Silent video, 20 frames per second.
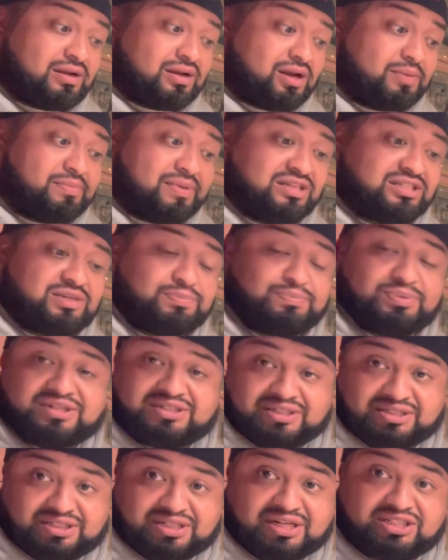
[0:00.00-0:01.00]
Amazing
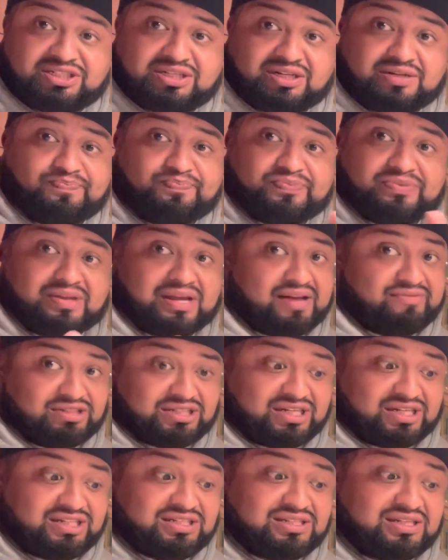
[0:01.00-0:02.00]
presentation. I haven't
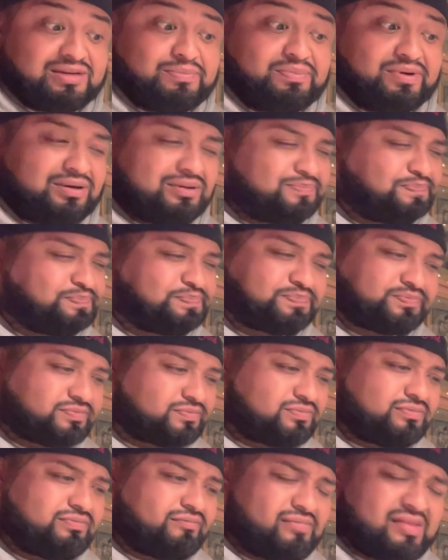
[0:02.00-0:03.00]
tasted it, but
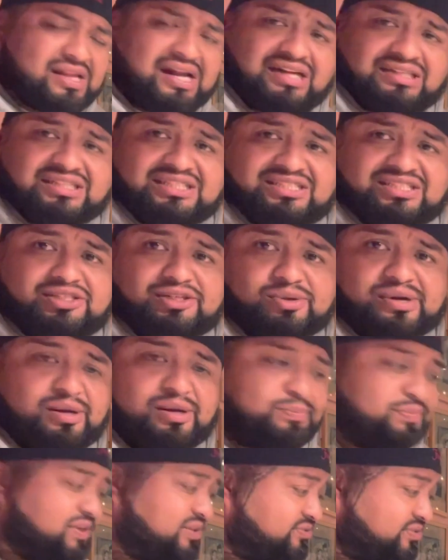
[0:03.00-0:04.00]
I tasted the ground beef